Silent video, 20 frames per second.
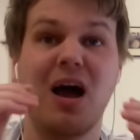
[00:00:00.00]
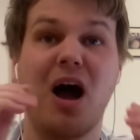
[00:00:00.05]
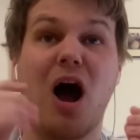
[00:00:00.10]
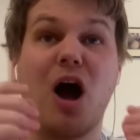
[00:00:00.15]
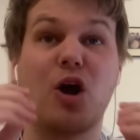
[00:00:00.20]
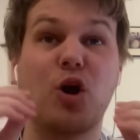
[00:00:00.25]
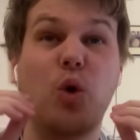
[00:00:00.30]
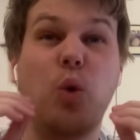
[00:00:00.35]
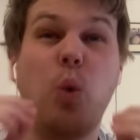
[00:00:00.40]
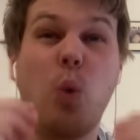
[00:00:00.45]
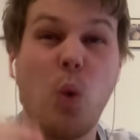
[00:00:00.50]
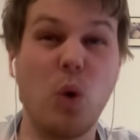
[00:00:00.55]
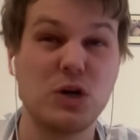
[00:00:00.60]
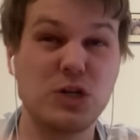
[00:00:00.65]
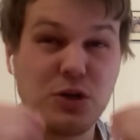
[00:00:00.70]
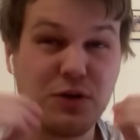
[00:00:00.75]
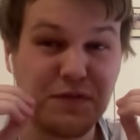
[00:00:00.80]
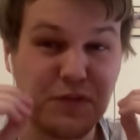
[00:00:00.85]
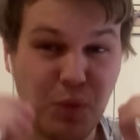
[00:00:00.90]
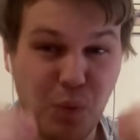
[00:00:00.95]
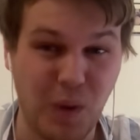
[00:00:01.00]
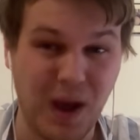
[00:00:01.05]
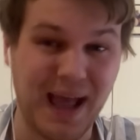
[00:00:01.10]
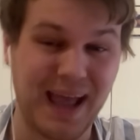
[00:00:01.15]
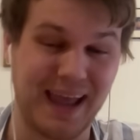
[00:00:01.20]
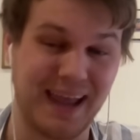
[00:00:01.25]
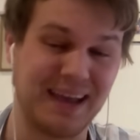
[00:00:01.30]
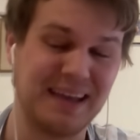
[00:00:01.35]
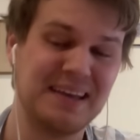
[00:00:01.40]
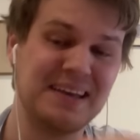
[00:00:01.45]
a quarter of the
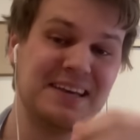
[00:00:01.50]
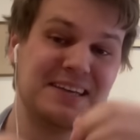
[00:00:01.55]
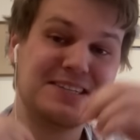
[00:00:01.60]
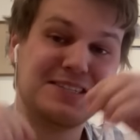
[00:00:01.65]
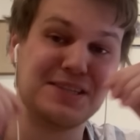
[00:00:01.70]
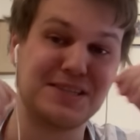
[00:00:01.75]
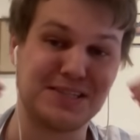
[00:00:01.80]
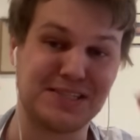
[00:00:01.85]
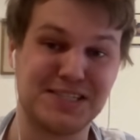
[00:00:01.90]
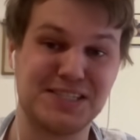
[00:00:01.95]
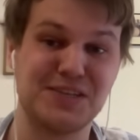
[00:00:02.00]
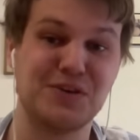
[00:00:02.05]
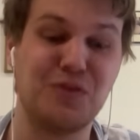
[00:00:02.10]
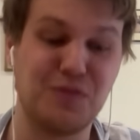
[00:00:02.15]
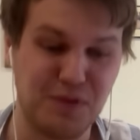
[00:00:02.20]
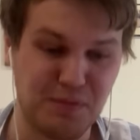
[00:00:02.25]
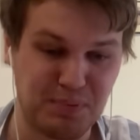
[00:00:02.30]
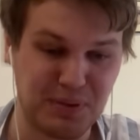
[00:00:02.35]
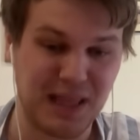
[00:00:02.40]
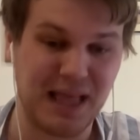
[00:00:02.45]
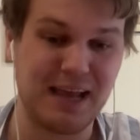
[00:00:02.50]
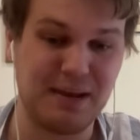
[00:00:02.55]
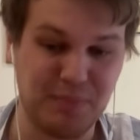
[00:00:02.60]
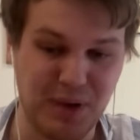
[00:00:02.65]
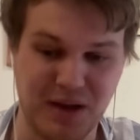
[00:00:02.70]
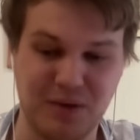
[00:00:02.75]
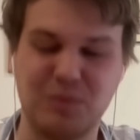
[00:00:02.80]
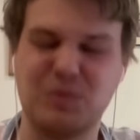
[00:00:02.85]
way to the silver play button,